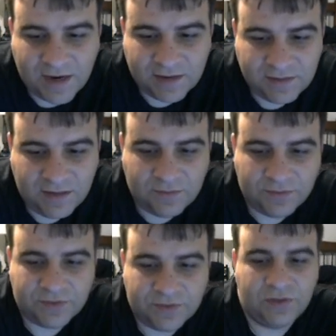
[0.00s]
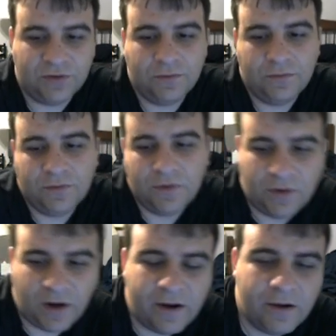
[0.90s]
X equals 2.
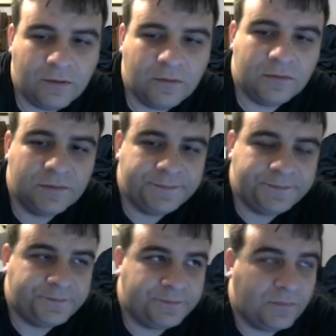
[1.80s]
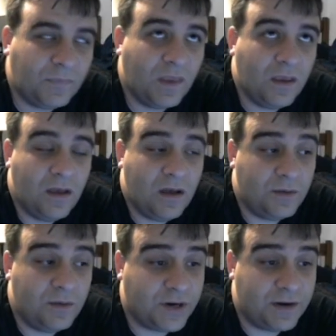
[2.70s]
Okay.
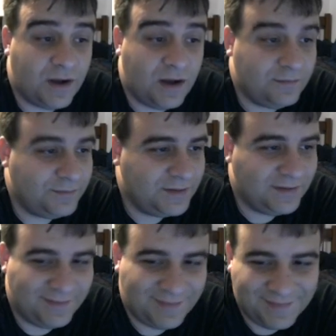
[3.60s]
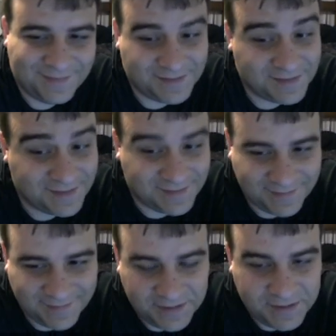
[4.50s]
I'm trying to...
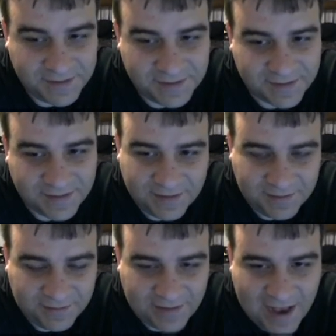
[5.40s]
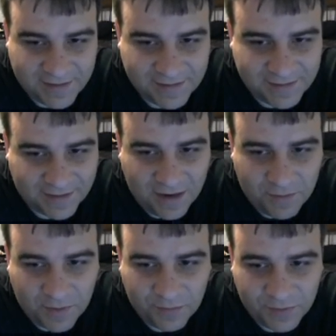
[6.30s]
It's just like the last... I can't
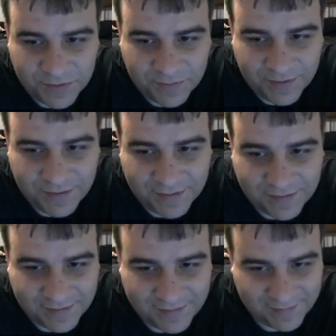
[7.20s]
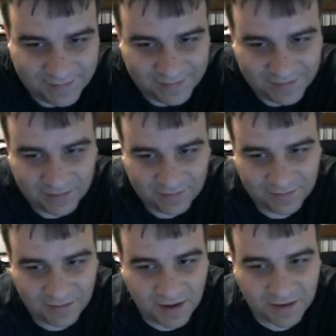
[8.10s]
remember which one it is. It's like
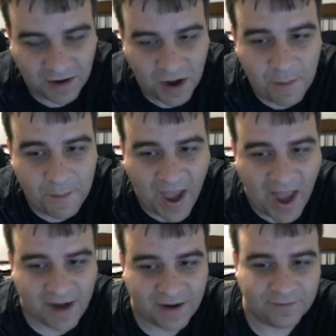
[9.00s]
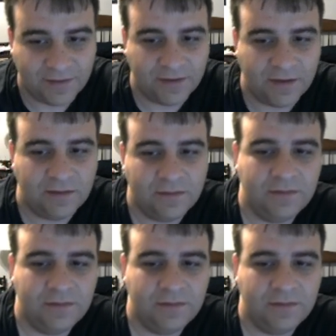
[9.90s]
you gotta unpack everything.